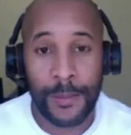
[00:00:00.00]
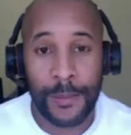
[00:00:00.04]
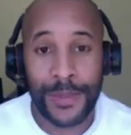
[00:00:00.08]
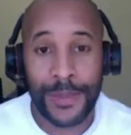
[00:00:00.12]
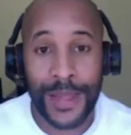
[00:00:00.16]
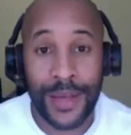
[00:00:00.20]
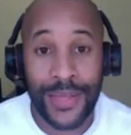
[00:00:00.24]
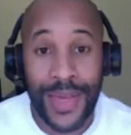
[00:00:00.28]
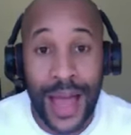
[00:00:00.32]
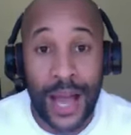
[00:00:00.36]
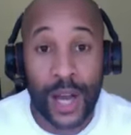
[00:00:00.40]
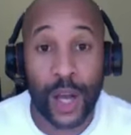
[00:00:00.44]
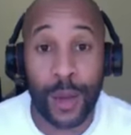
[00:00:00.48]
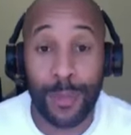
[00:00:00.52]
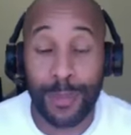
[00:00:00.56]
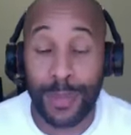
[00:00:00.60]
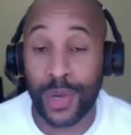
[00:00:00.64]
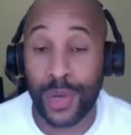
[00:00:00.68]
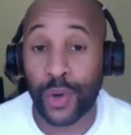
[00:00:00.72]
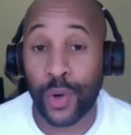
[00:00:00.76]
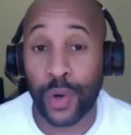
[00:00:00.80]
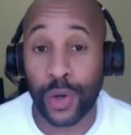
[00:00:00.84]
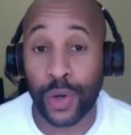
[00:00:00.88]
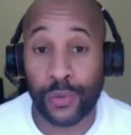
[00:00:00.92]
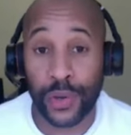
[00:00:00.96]
Now that can
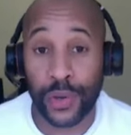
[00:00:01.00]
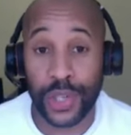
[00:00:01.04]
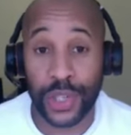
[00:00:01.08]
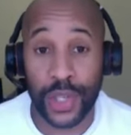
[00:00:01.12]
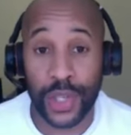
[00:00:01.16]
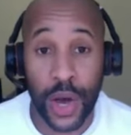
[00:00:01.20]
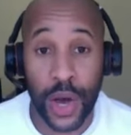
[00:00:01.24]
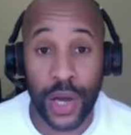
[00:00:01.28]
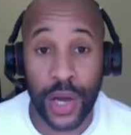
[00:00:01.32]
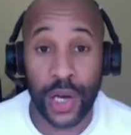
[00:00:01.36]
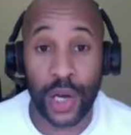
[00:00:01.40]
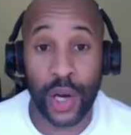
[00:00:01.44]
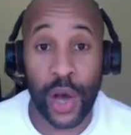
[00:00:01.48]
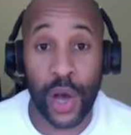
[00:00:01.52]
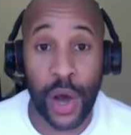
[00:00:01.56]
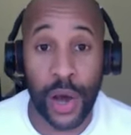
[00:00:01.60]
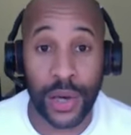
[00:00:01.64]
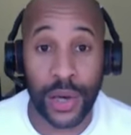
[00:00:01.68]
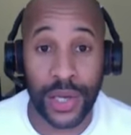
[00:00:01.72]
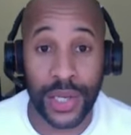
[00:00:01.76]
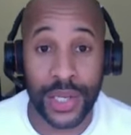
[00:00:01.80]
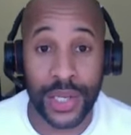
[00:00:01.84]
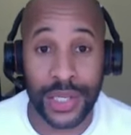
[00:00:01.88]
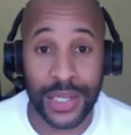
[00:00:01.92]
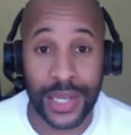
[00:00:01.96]
be good for certain
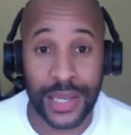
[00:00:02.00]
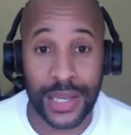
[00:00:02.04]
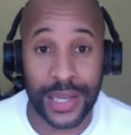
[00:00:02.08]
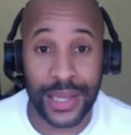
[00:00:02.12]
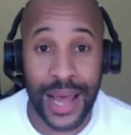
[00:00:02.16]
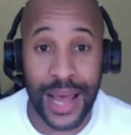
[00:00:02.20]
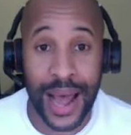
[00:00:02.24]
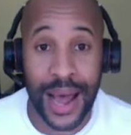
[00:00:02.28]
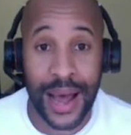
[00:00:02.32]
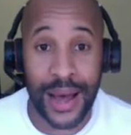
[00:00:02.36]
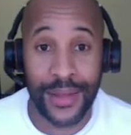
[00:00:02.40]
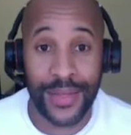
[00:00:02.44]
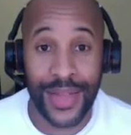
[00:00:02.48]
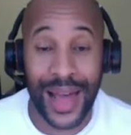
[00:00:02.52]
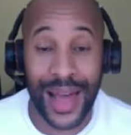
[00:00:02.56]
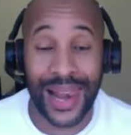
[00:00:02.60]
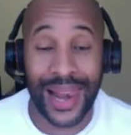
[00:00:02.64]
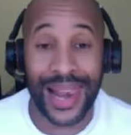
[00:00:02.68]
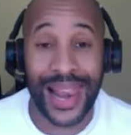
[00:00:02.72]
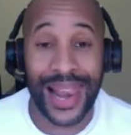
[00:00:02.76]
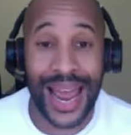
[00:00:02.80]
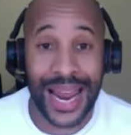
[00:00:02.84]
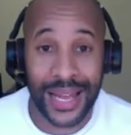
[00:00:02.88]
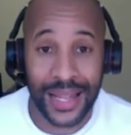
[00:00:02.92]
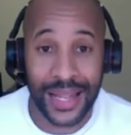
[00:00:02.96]
learners that
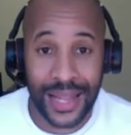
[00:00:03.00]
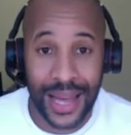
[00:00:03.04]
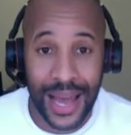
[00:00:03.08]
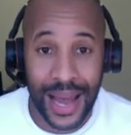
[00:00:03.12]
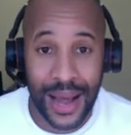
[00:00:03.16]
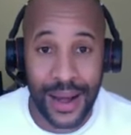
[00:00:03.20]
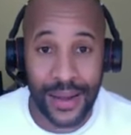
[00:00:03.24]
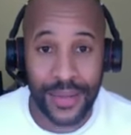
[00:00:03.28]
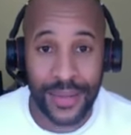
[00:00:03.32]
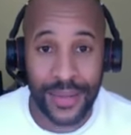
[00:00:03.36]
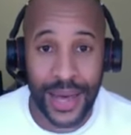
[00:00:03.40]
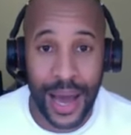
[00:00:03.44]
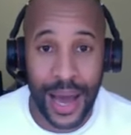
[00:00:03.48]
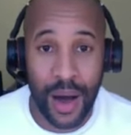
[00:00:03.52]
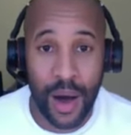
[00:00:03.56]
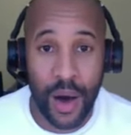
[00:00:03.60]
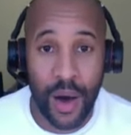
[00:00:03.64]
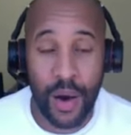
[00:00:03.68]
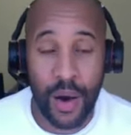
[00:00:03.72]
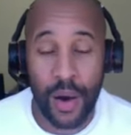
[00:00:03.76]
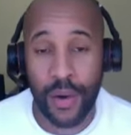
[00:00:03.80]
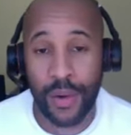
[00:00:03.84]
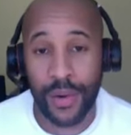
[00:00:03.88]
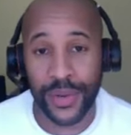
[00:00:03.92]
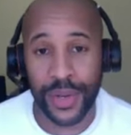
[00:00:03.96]
like that
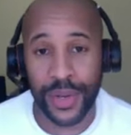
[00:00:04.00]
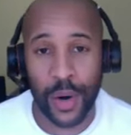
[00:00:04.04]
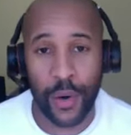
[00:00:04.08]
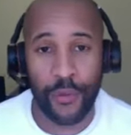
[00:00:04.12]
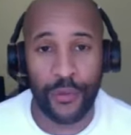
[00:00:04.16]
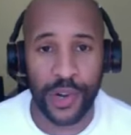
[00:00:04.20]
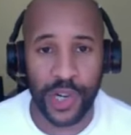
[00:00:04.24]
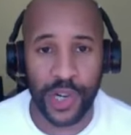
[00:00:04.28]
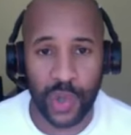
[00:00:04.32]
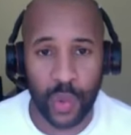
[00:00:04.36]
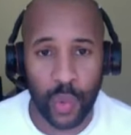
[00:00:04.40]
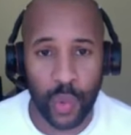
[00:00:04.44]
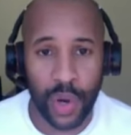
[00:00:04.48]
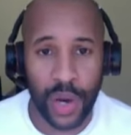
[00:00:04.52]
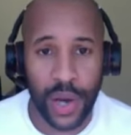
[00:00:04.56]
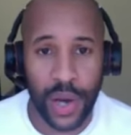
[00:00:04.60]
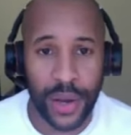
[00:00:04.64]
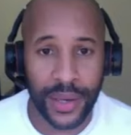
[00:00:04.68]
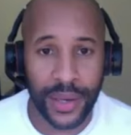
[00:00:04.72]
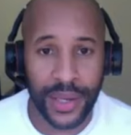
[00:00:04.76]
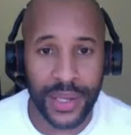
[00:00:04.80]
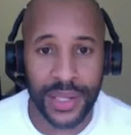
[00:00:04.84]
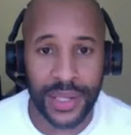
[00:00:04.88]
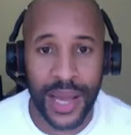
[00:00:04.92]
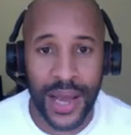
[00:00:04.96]
are, visual
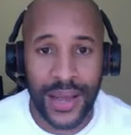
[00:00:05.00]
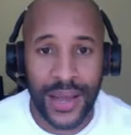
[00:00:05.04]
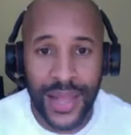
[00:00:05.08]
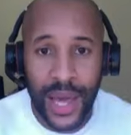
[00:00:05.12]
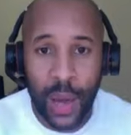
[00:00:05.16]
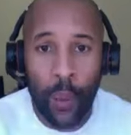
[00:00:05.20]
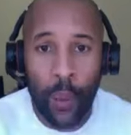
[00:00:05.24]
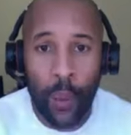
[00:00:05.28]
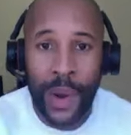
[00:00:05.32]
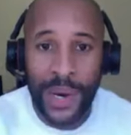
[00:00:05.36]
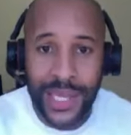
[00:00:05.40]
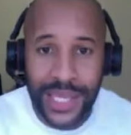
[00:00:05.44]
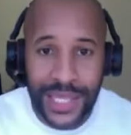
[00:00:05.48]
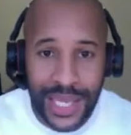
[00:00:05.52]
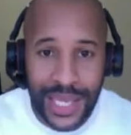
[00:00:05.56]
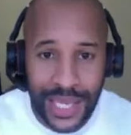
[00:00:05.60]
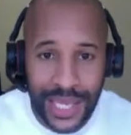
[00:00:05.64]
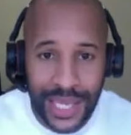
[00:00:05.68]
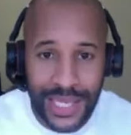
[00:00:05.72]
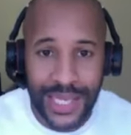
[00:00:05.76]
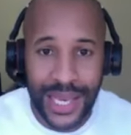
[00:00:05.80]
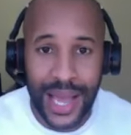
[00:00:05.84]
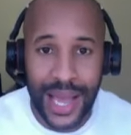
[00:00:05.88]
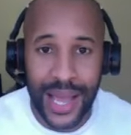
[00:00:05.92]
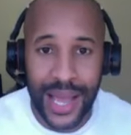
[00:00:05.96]
learners. They want to
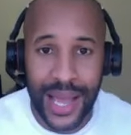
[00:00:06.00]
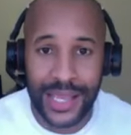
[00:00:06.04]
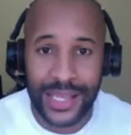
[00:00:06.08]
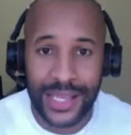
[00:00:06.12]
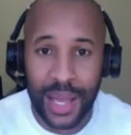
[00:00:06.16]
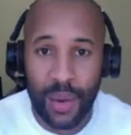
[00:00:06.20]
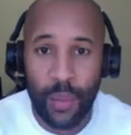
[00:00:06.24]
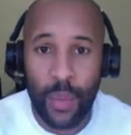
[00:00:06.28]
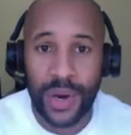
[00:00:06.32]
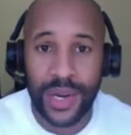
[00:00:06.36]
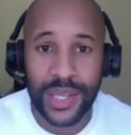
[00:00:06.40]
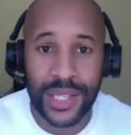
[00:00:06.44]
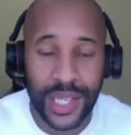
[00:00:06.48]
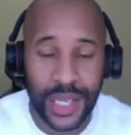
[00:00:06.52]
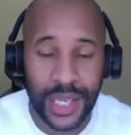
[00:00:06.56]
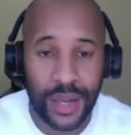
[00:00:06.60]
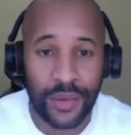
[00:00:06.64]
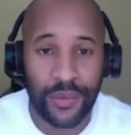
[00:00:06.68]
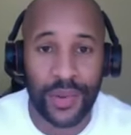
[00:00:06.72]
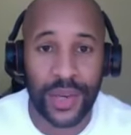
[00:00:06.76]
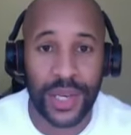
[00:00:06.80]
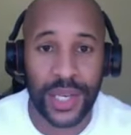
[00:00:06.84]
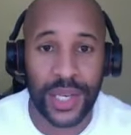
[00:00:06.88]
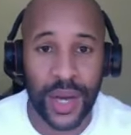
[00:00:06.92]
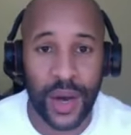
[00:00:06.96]
see the text, they want to see the
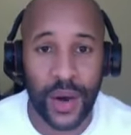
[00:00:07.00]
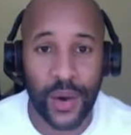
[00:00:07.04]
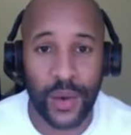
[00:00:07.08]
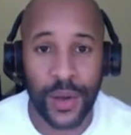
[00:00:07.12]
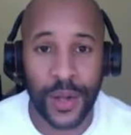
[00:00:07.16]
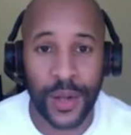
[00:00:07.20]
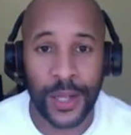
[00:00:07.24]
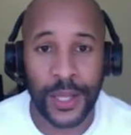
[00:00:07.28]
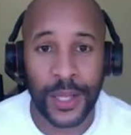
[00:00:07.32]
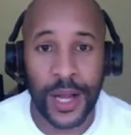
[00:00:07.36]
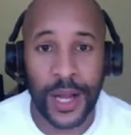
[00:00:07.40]
video.